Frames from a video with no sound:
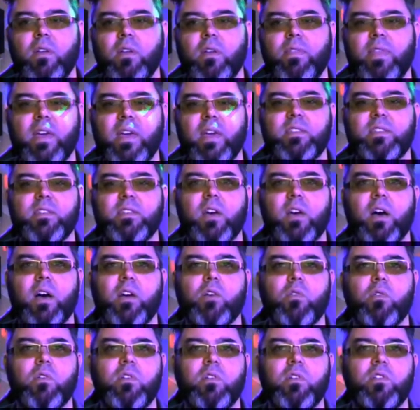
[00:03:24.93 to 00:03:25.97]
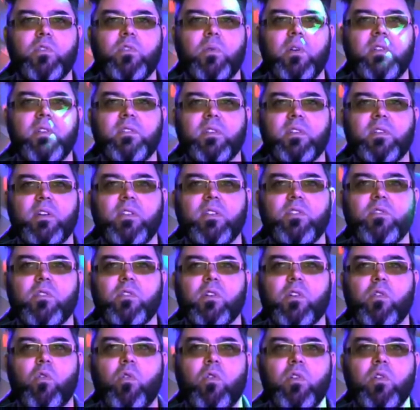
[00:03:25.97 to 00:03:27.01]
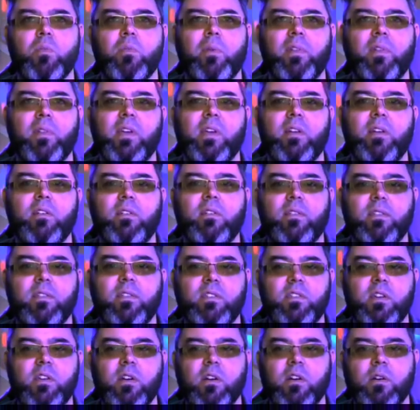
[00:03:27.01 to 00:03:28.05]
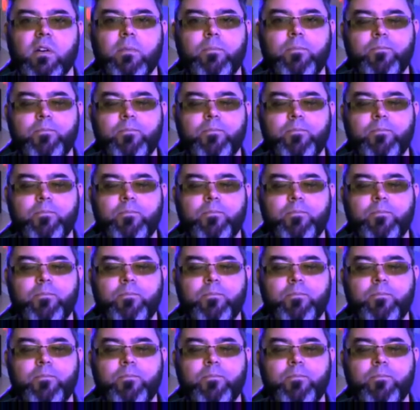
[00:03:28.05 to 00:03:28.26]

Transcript: they saw it going to 20 cents or a quarter by the end of this year.